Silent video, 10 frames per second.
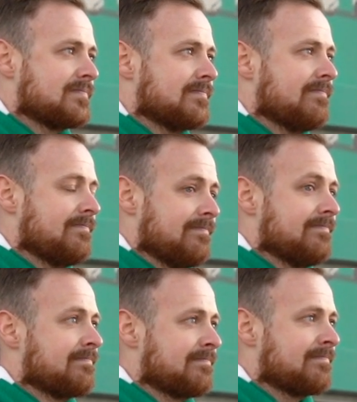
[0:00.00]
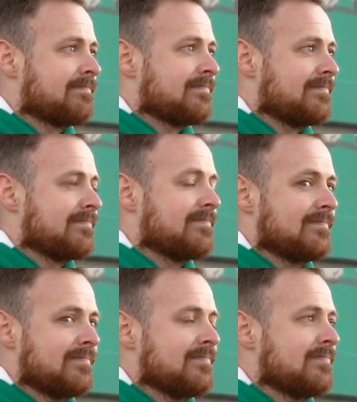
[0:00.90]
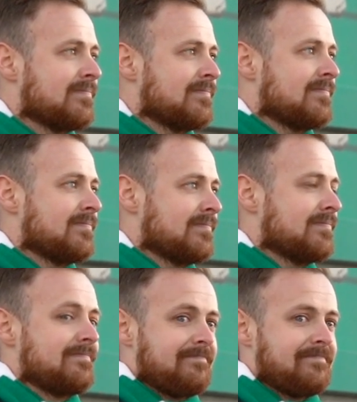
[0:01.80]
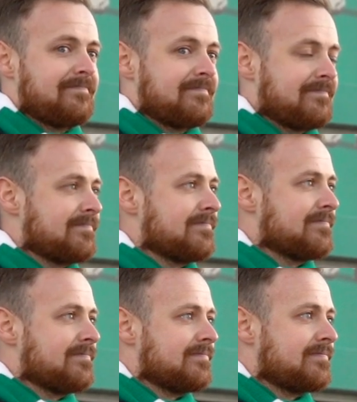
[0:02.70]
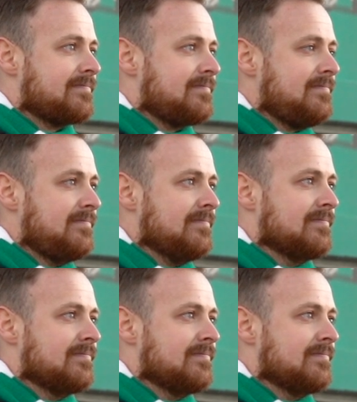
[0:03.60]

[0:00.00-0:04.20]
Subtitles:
No words are spoken by the person on screen.